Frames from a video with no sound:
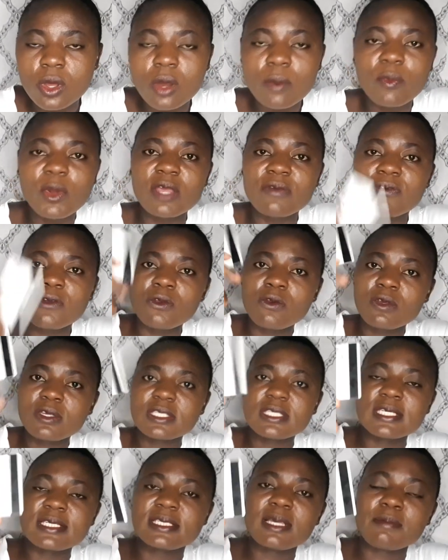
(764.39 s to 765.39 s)
But if you use
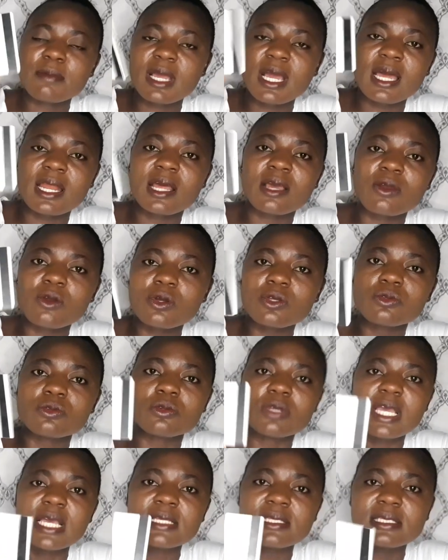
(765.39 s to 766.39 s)
this same card and go to
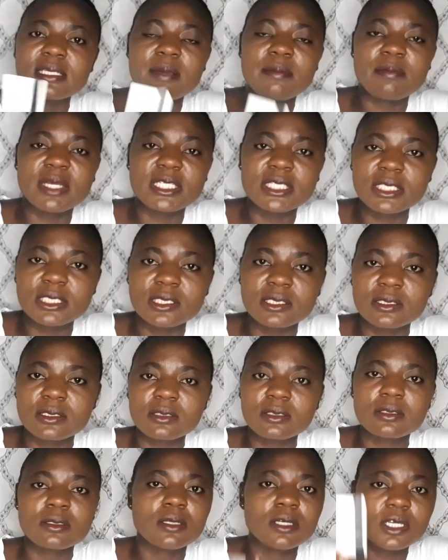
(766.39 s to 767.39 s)
ATM machine,
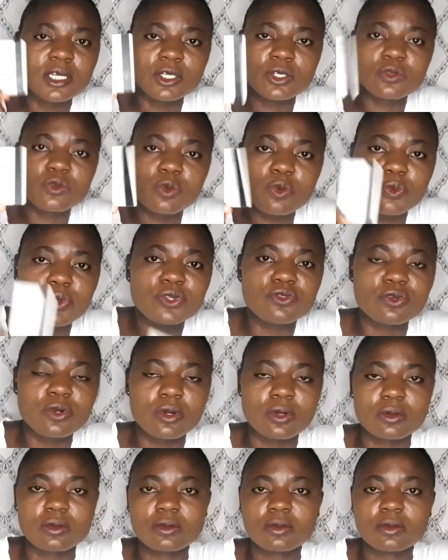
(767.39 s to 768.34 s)
it will withdraw.